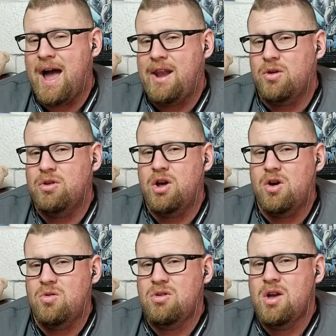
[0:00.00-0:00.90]
I don't
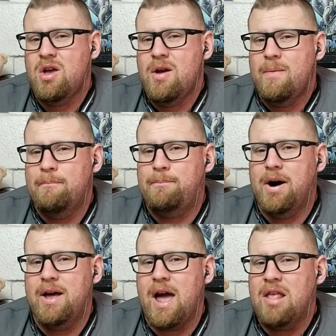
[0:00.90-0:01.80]
know
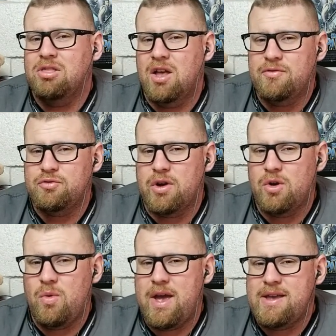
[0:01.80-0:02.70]
but I loved
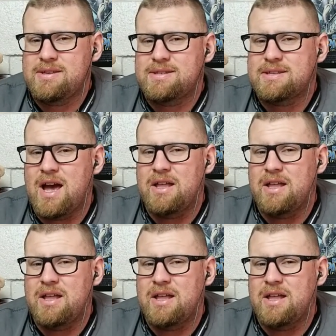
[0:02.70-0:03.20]
Runaways.